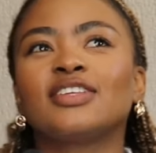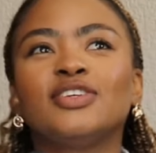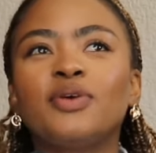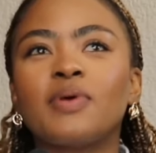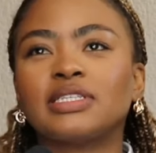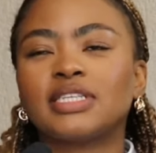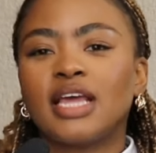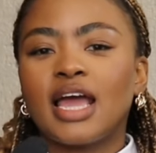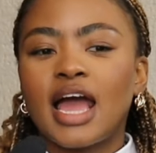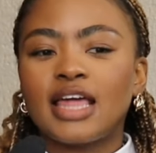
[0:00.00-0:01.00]
uh, you know what?
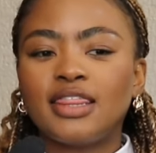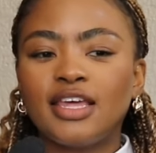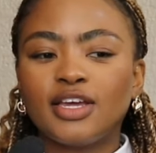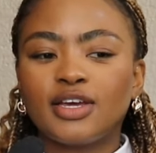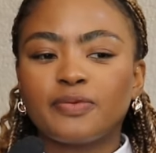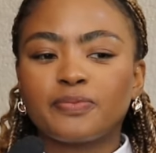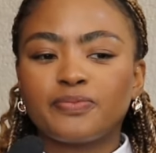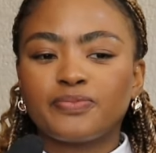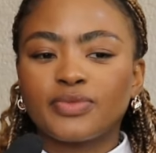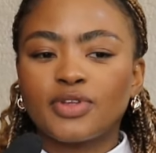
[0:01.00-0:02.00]
I think
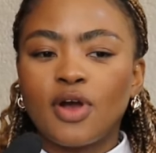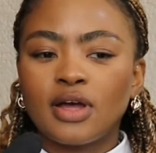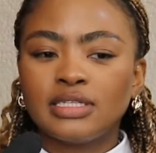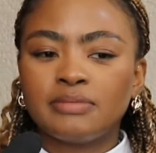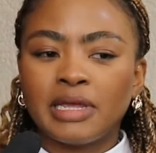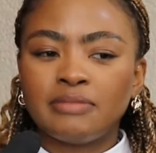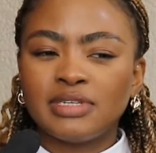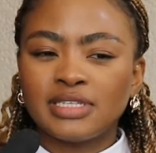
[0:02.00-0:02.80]
God's made